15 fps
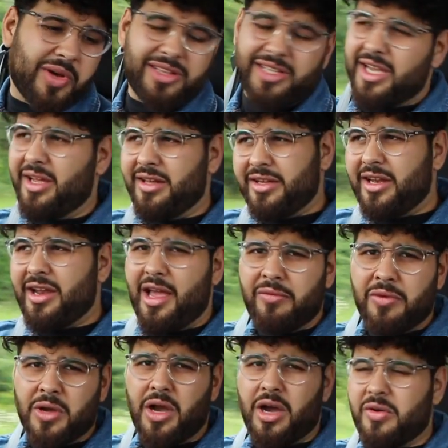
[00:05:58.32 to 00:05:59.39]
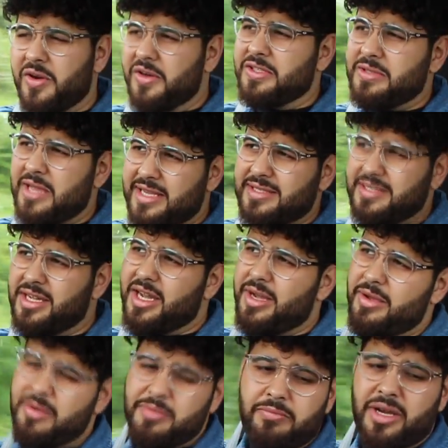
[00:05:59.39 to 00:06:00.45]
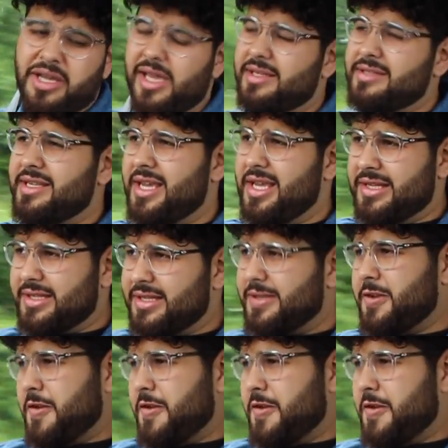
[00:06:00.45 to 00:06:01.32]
but they're like Recaros, STI bucket seats,